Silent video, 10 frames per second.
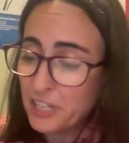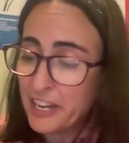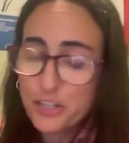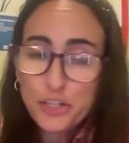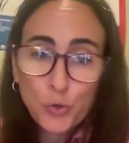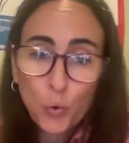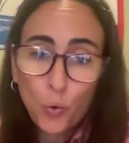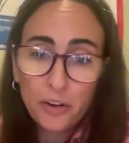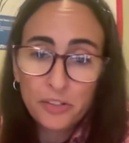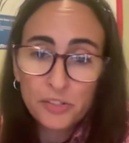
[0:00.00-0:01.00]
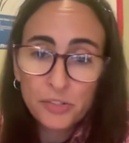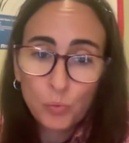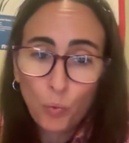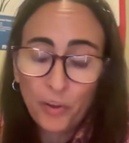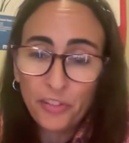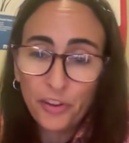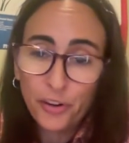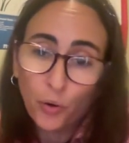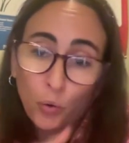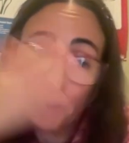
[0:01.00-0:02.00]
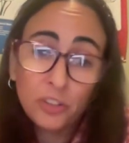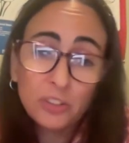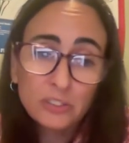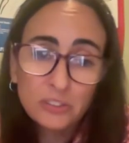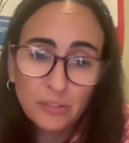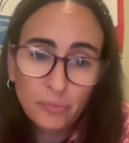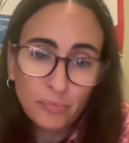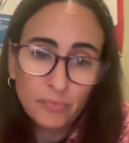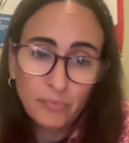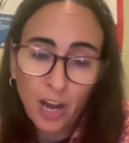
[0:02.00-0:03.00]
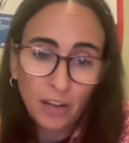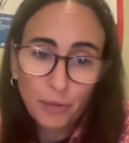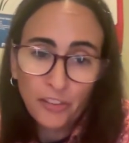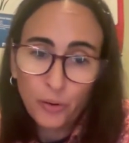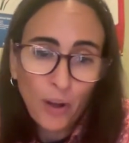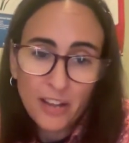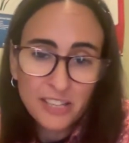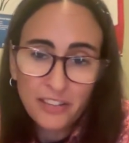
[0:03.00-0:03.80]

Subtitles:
gauged towards when they're older. Otherwise,